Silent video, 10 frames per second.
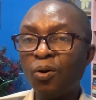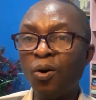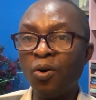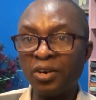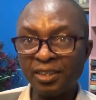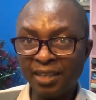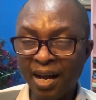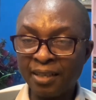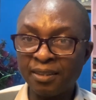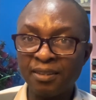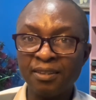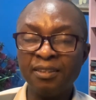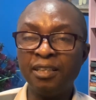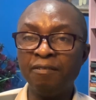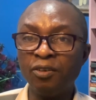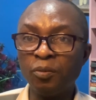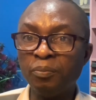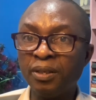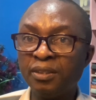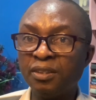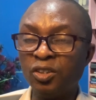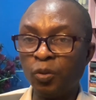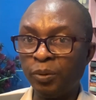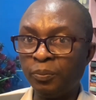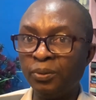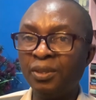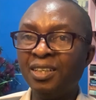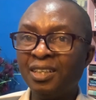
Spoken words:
or retard development in your people.